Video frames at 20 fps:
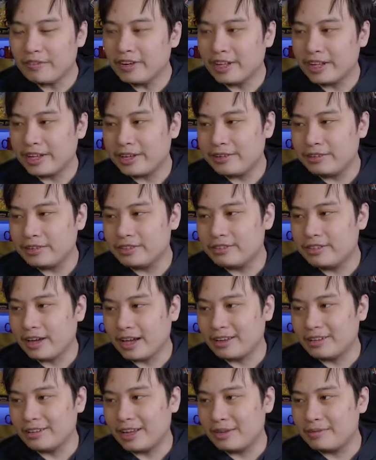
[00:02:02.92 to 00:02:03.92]
really a huge
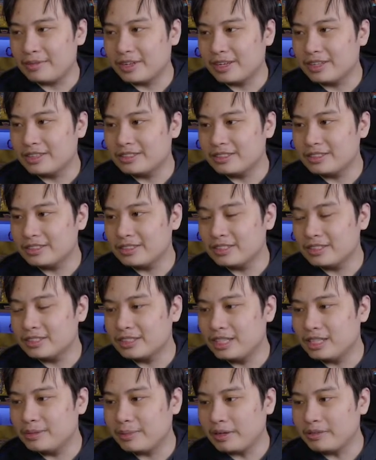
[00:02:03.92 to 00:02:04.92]
fan of that because
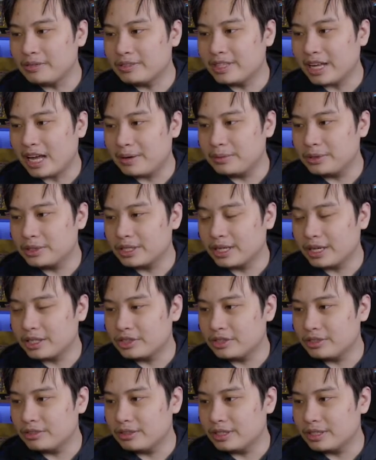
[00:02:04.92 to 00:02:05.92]
the amount of damage you can get
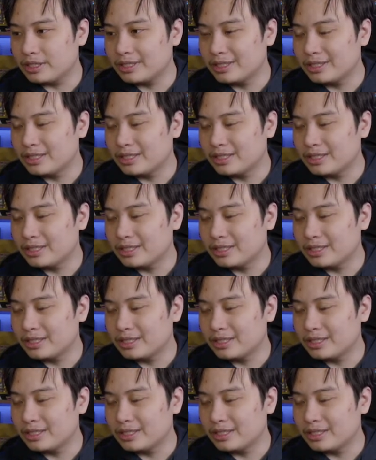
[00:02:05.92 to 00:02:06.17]
through here.